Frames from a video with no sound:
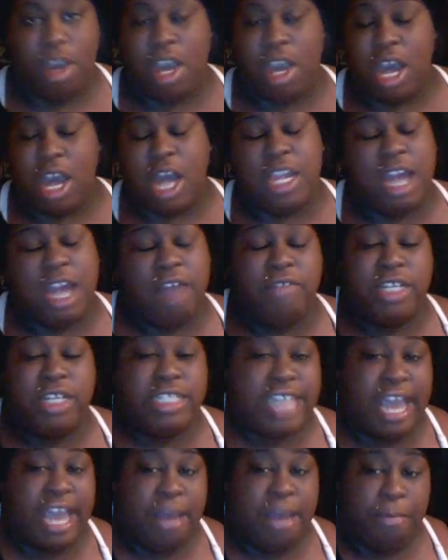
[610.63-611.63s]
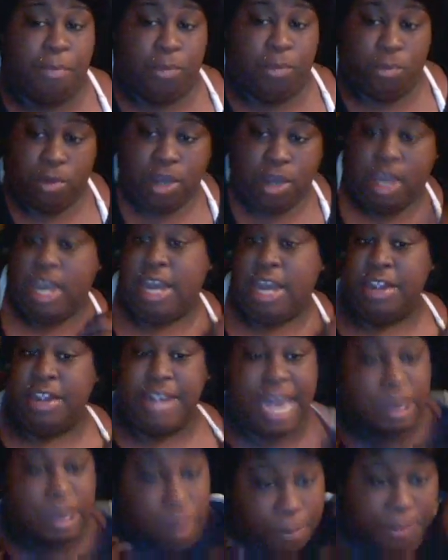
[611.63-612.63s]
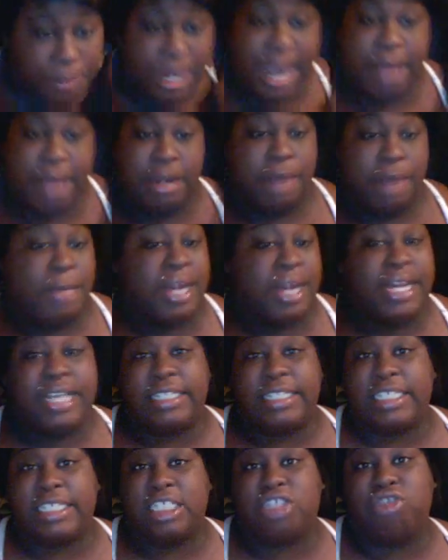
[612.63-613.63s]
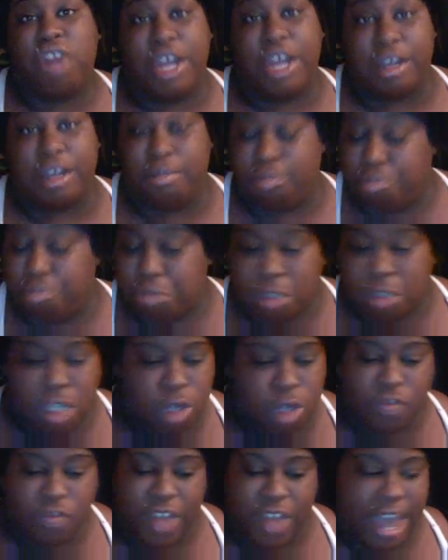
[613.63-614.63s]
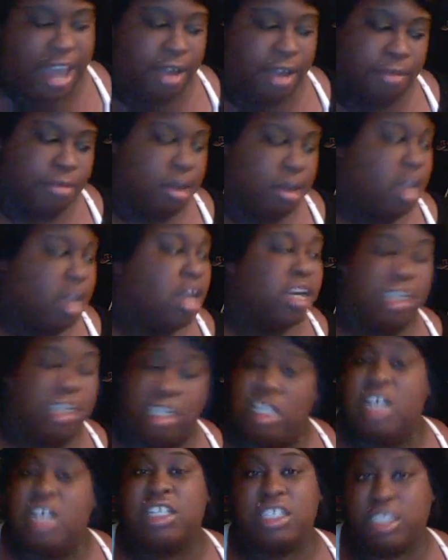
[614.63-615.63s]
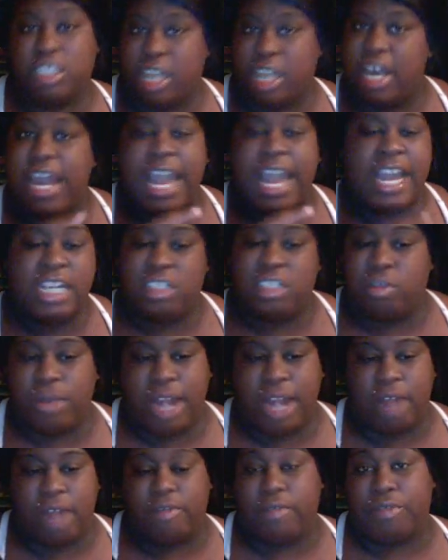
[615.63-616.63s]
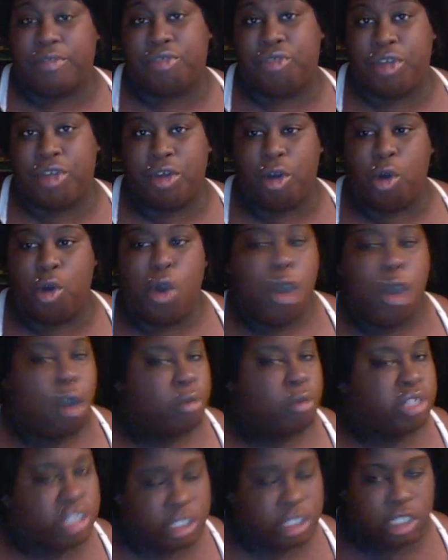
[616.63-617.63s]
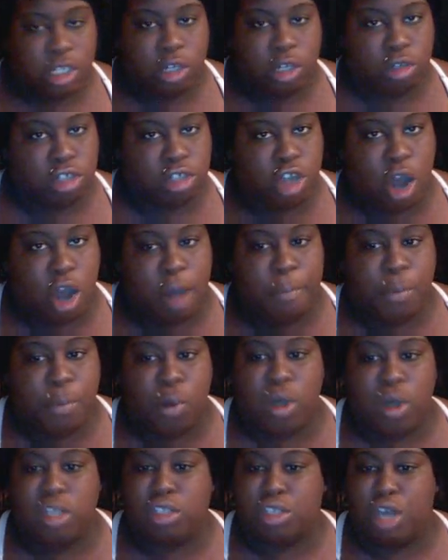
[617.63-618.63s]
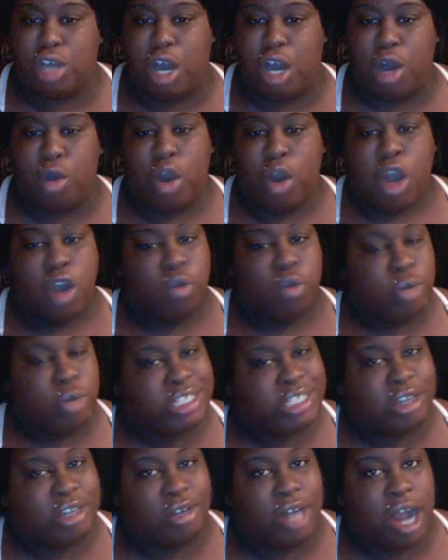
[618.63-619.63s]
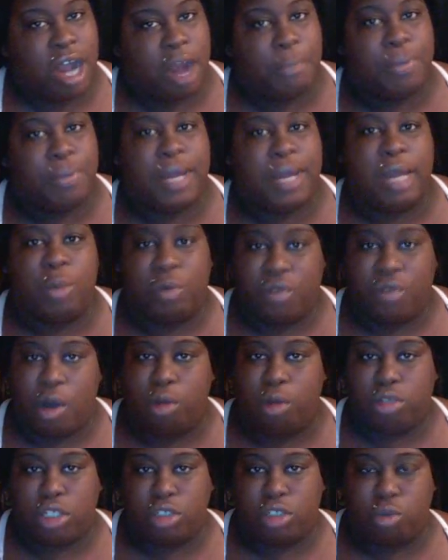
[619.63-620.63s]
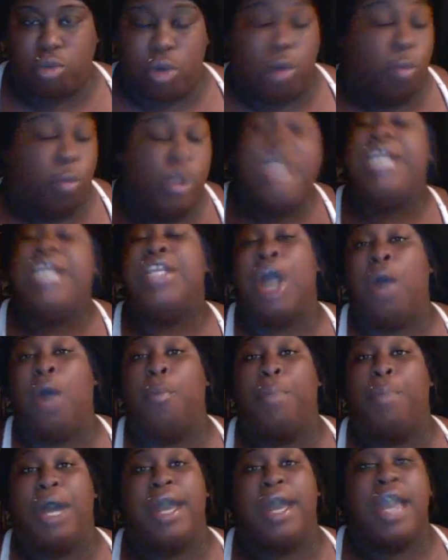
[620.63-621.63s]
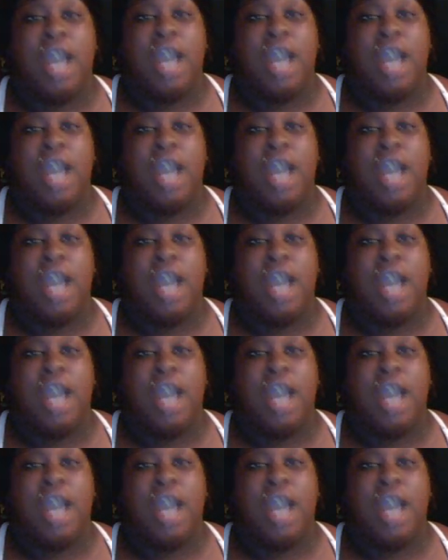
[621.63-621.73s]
And another example. They were playing. Now my niece is 3, little thing. Looks the age or whatever, 3-year-old. She's a little tomboy, so we still let her play with older. Well, we don't, but